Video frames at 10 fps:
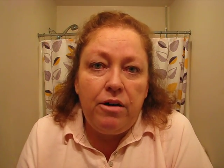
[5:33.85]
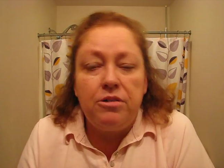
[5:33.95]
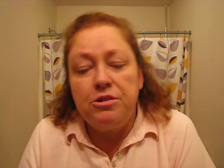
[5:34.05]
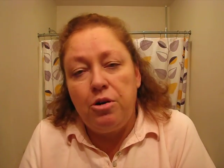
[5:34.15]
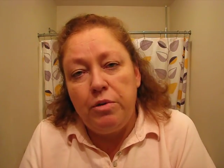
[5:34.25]

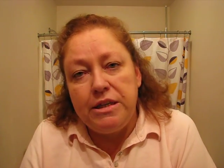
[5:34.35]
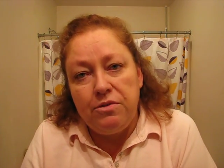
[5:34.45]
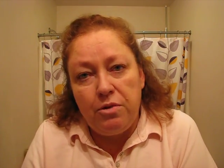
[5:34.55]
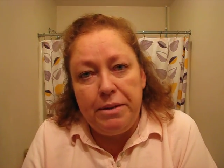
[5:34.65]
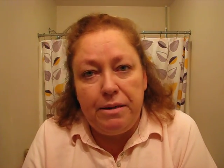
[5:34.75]
There's no reason
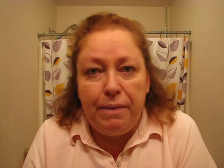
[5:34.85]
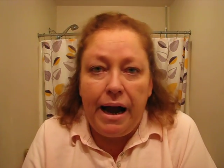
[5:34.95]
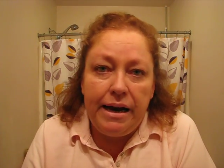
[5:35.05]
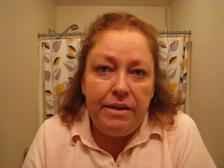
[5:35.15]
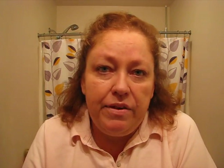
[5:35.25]
for me to
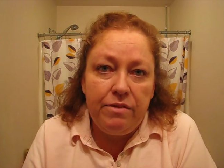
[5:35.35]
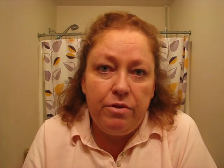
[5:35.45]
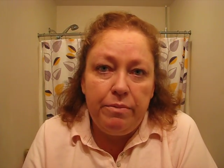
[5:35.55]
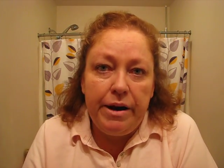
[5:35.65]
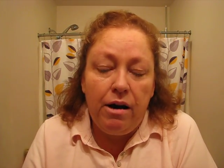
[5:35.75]
buy anything
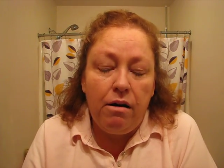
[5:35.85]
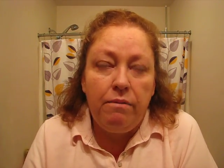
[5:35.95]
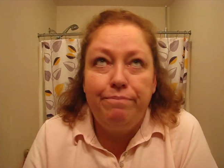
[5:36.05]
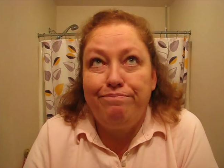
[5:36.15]
from there,